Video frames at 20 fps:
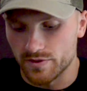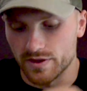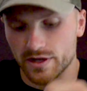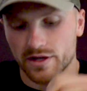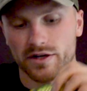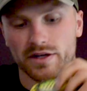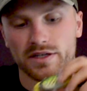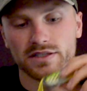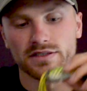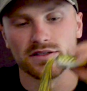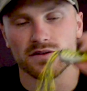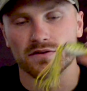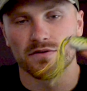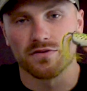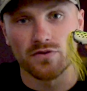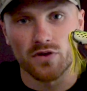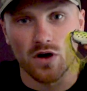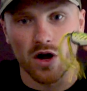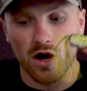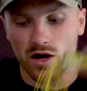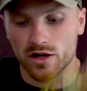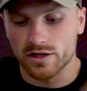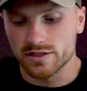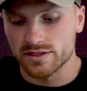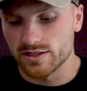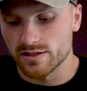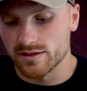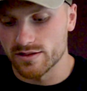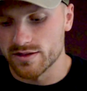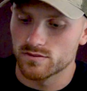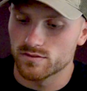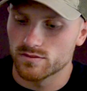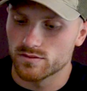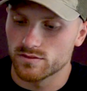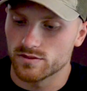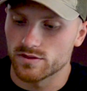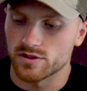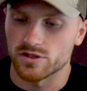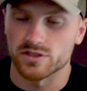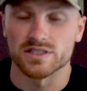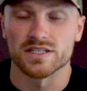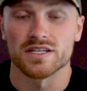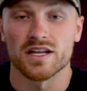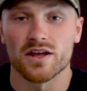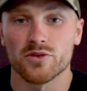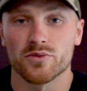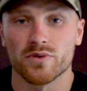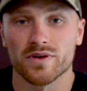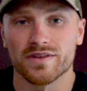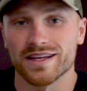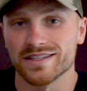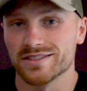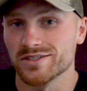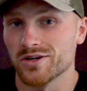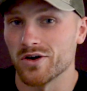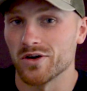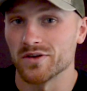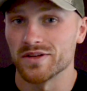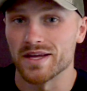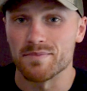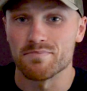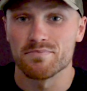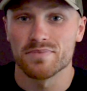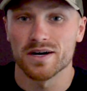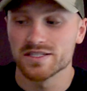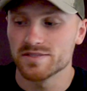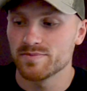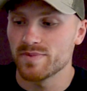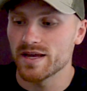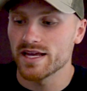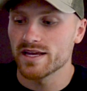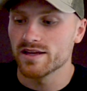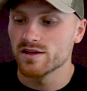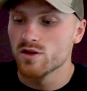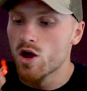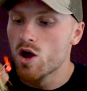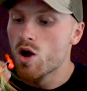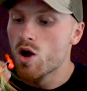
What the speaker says: there's frogs, there's another one that's called a buzzbait,